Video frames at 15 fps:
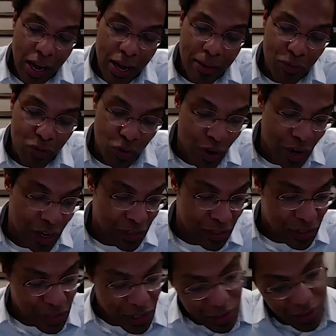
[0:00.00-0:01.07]
trying to
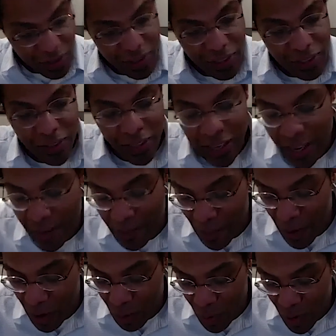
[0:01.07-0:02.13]
steer
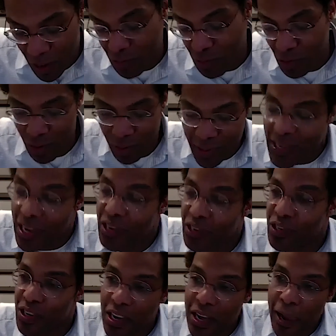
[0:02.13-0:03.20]
our way through a
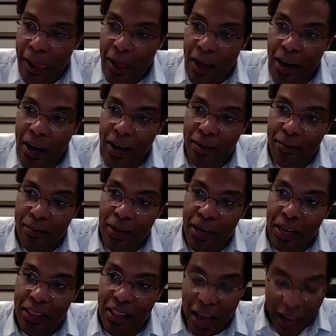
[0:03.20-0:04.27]
recession.
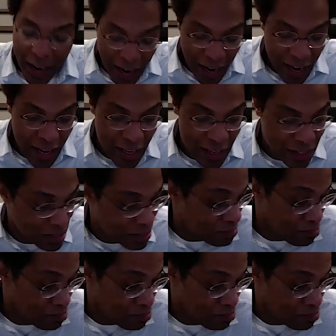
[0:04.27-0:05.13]
And that has